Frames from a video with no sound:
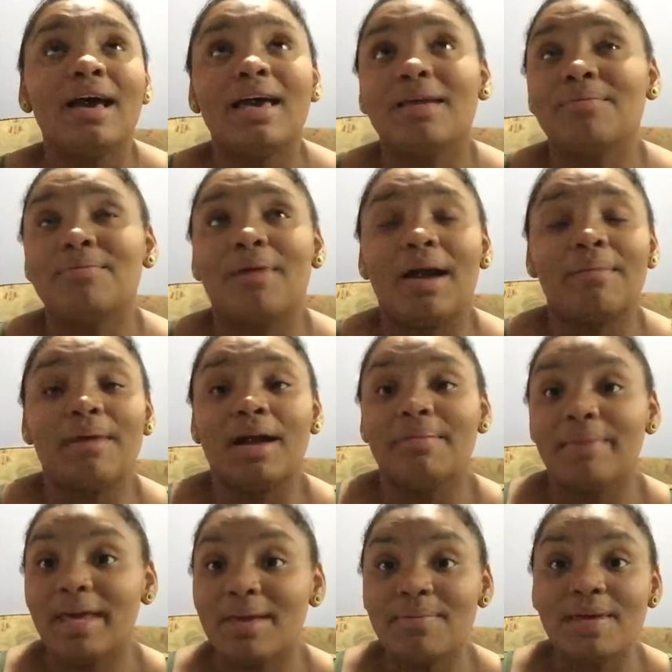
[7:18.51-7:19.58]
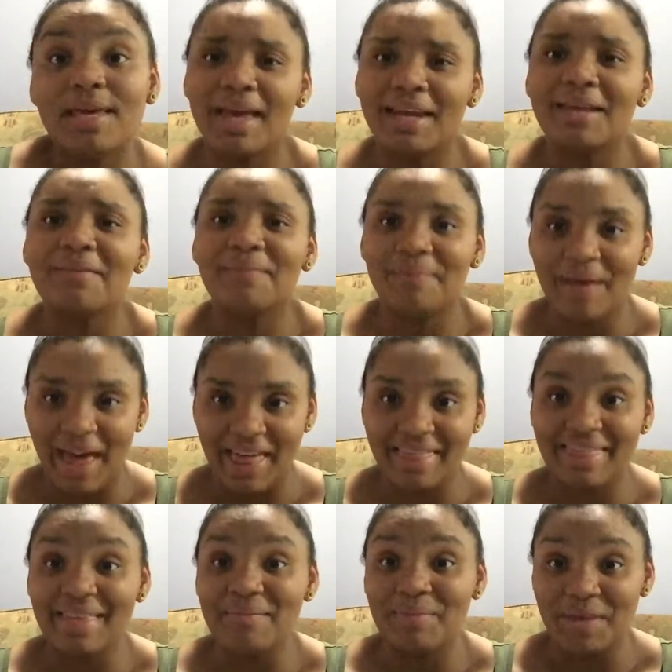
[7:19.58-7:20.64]
and Bye Bye Baby and Bath
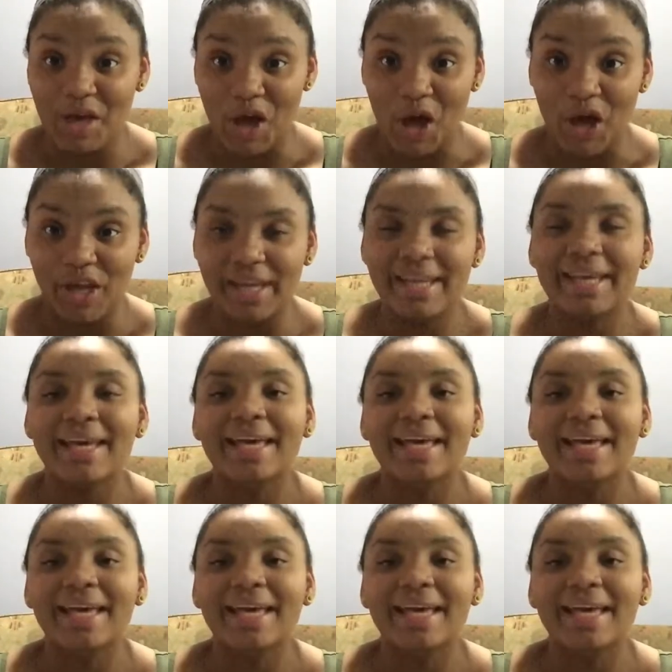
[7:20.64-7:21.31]
and Beyond